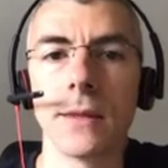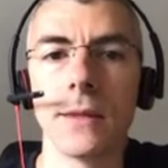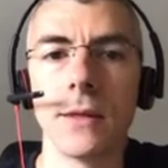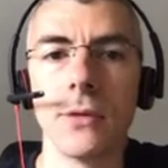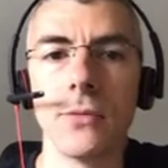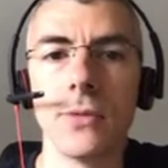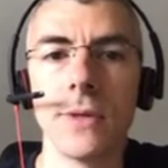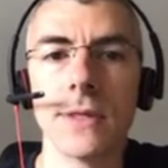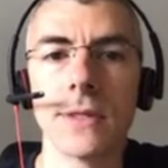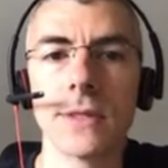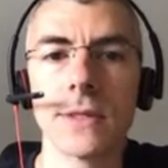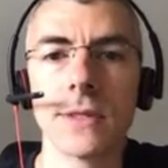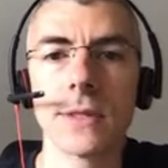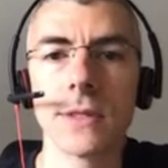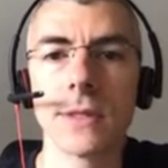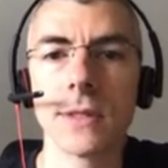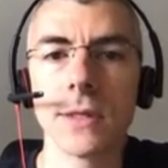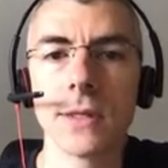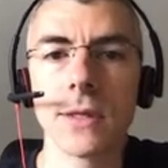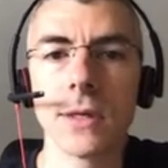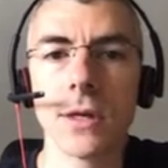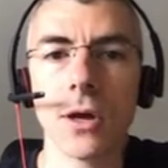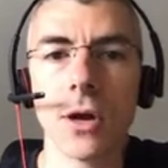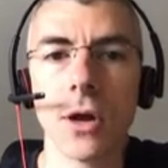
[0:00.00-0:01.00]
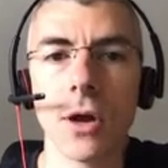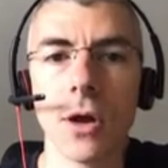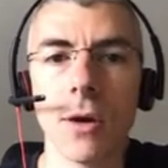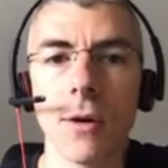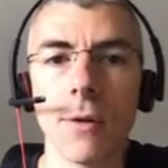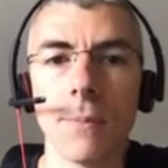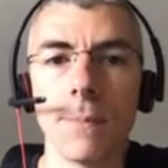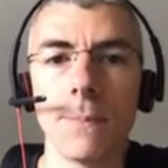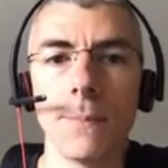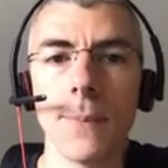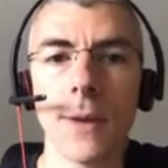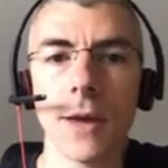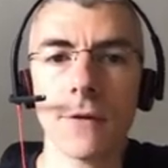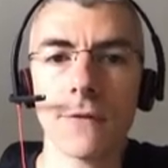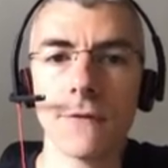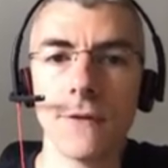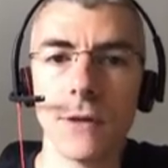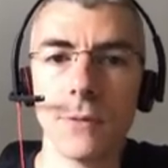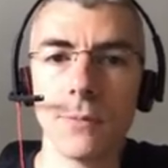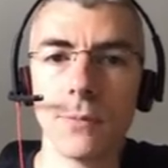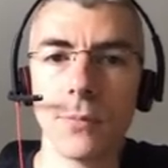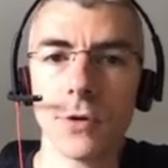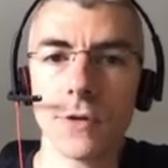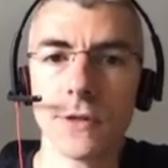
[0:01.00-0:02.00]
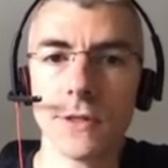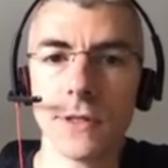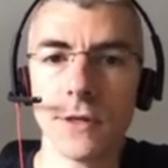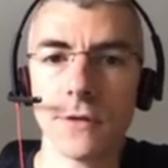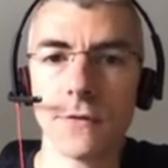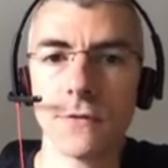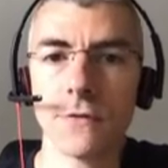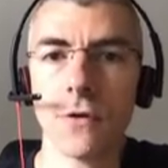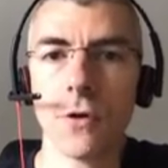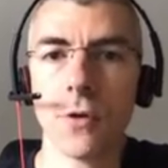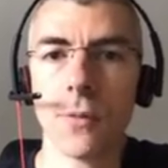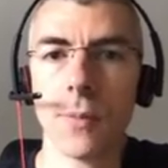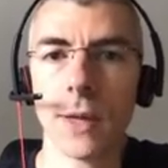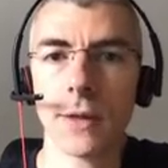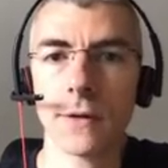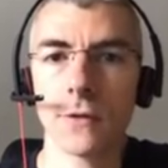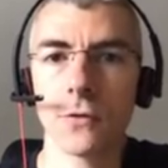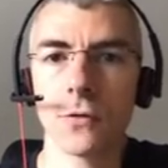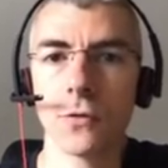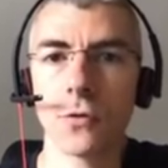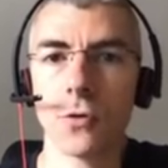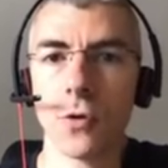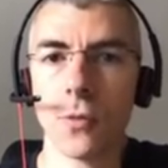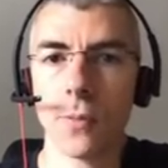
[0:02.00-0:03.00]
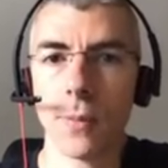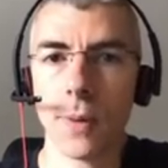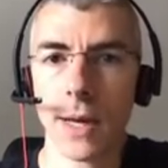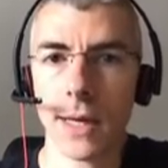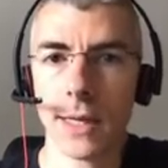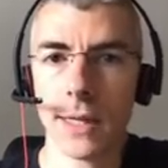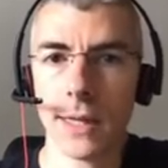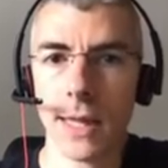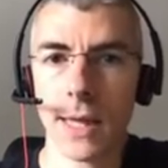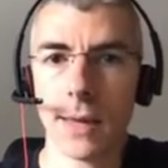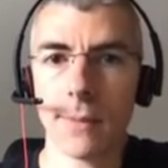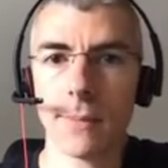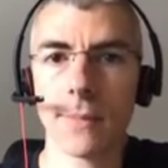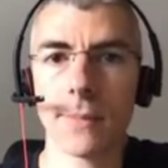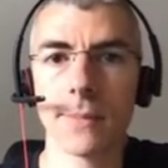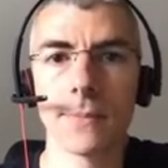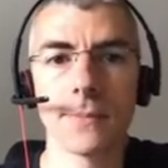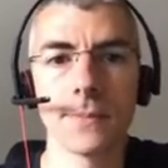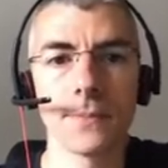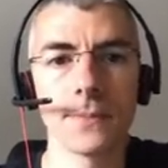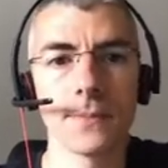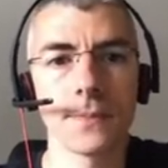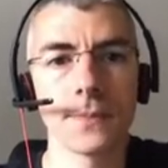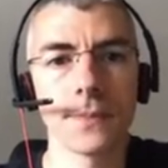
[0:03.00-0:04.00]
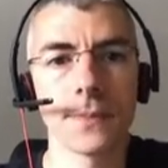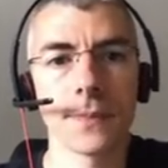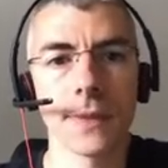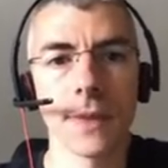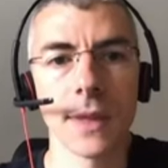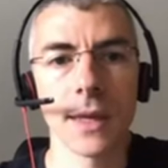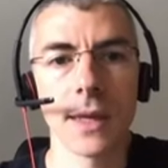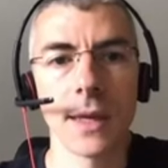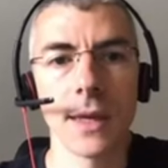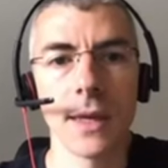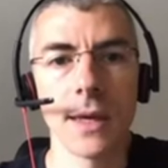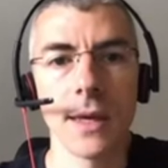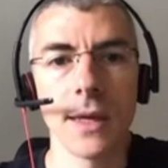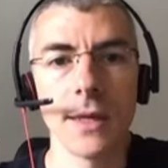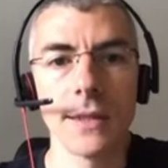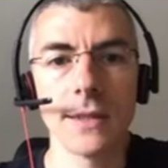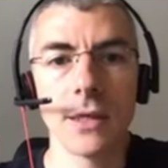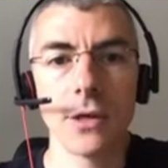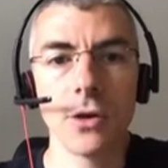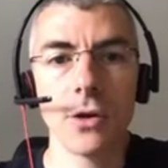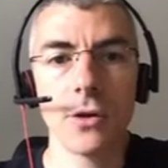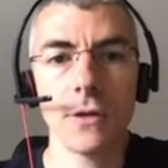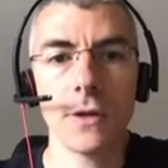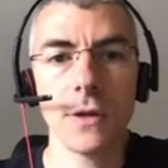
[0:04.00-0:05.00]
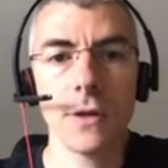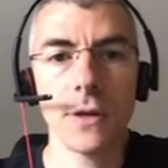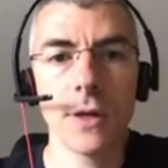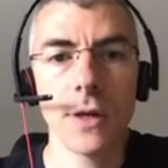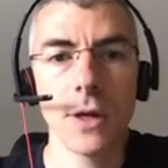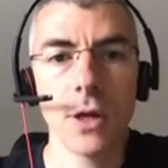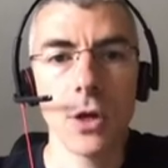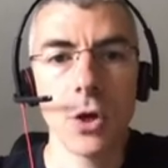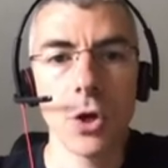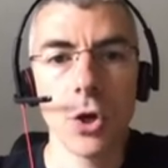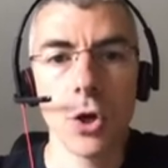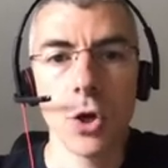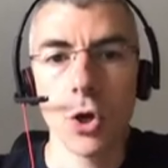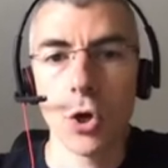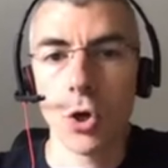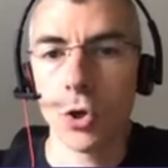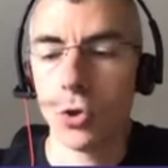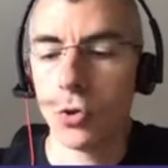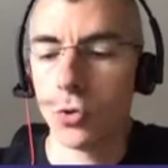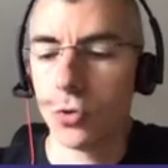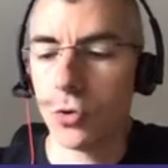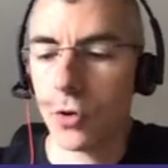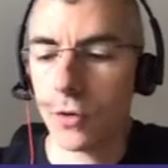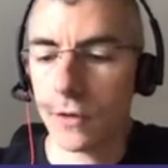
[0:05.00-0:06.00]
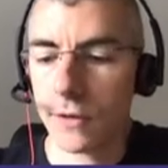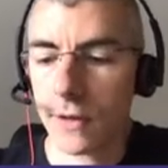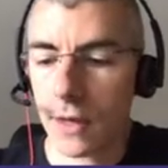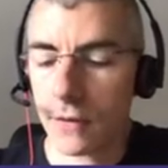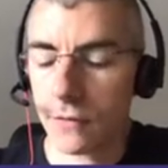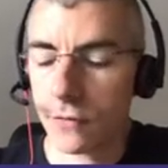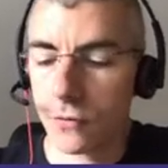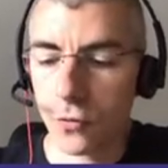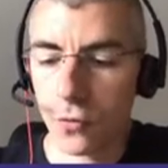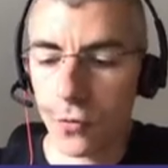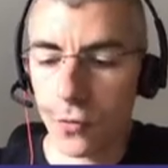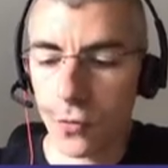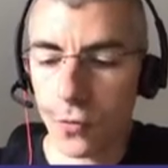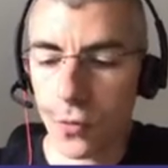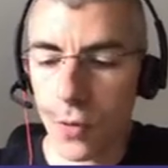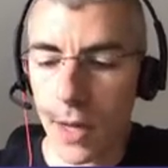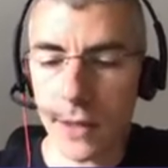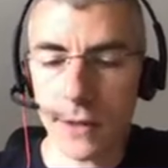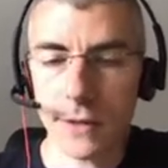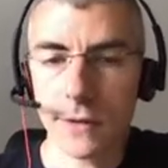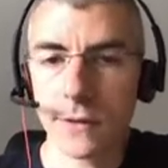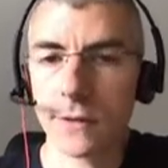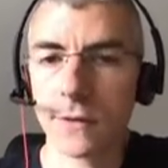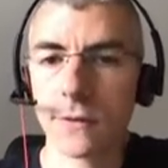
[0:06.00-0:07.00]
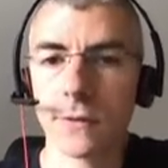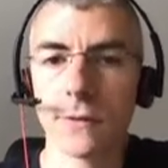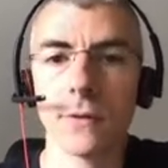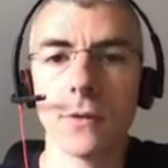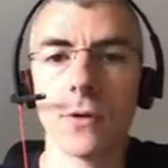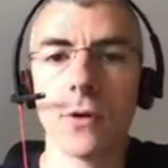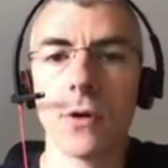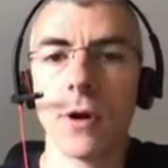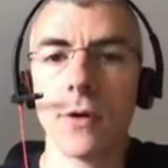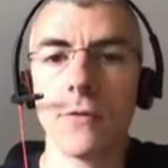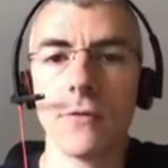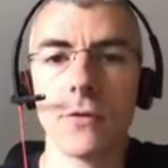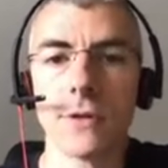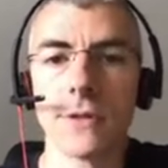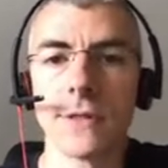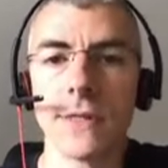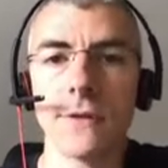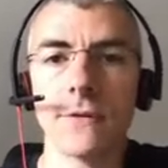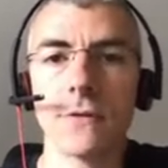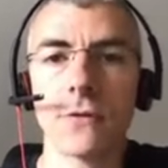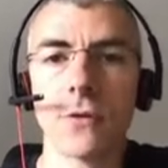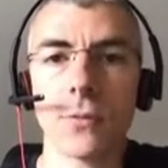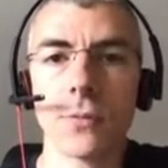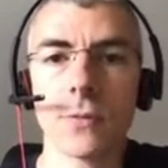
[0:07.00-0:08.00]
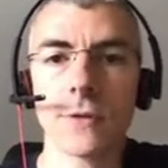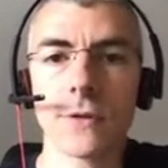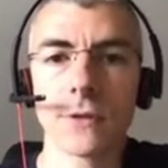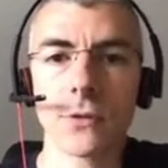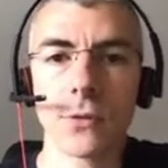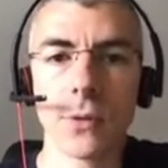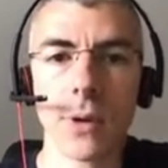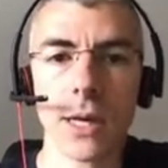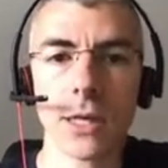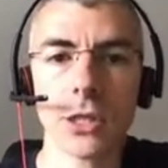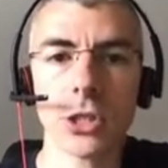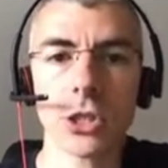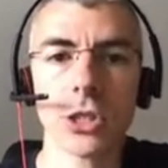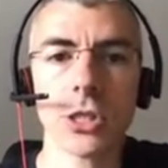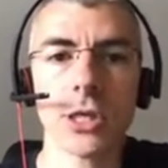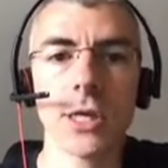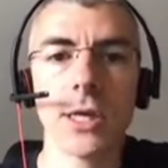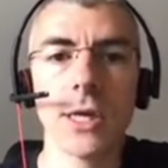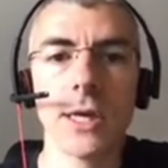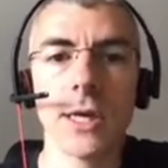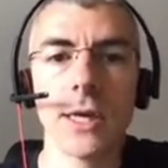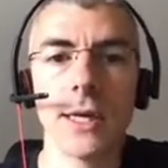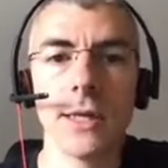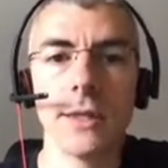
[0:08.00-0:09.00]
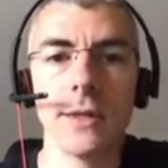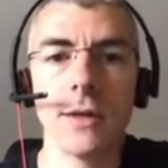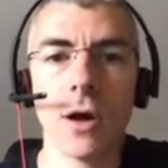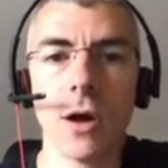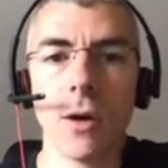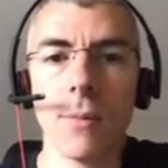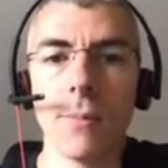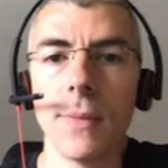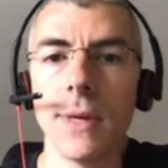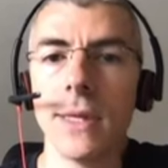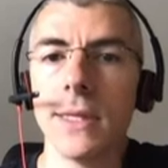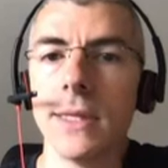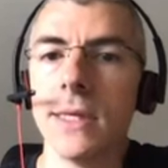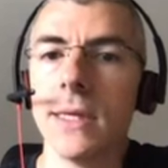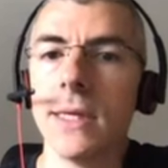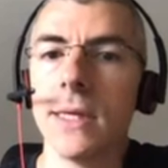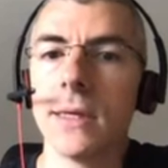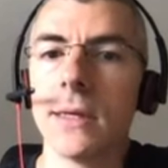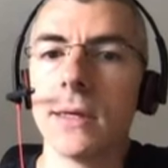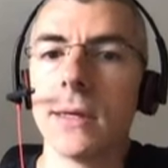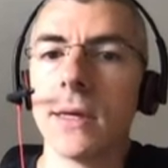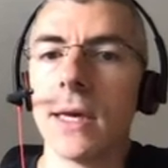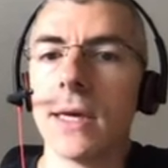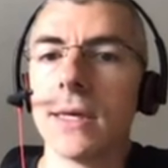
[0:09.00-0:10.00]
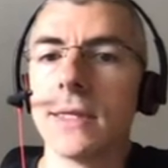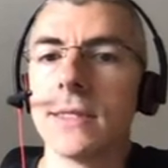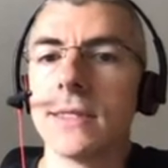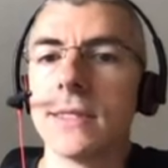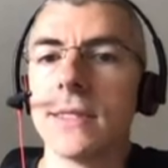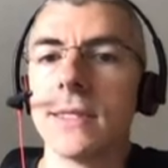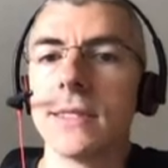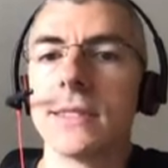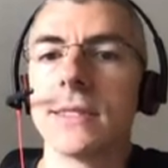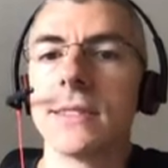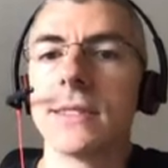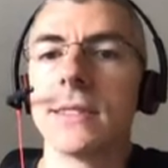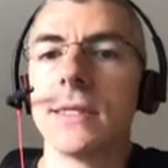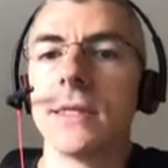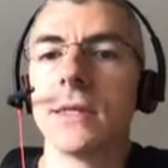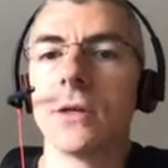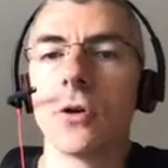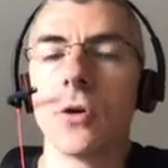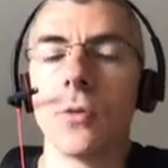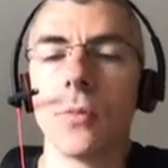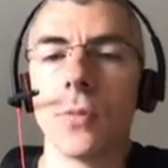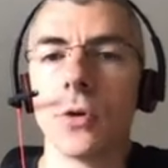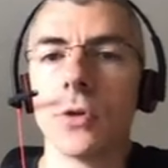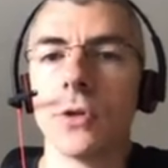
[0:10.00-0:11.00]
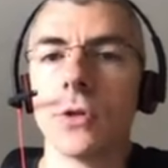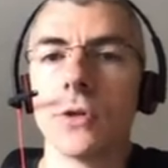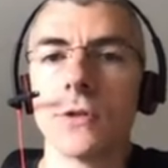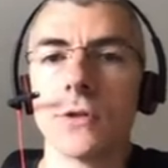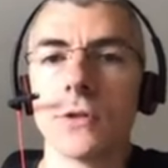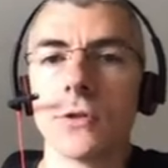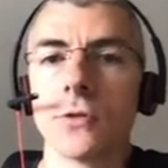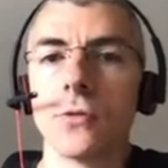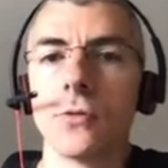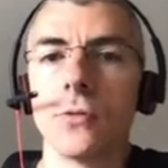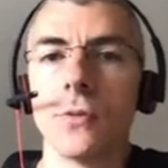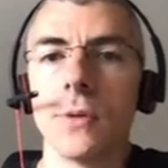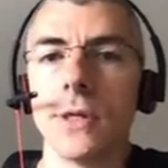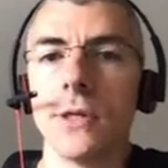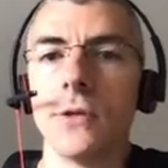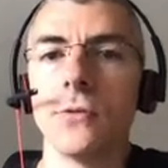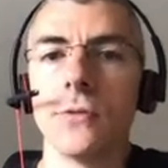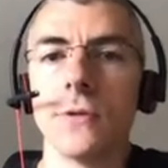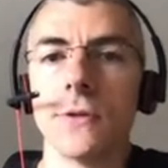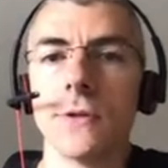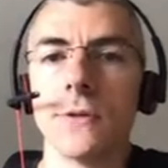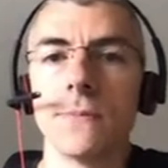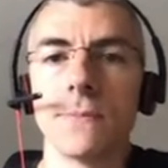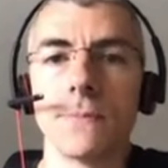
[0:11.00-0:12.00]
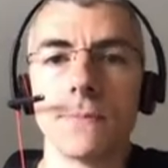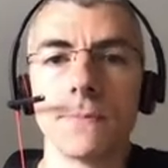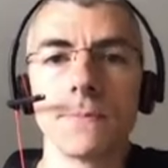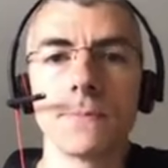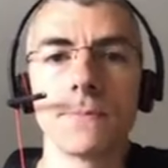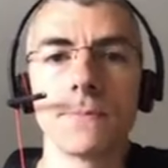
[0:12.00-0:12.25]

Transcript: There is a per-field posting format to combine them. Second, you don't have to write everything from scratch. There are many existing components to reuse.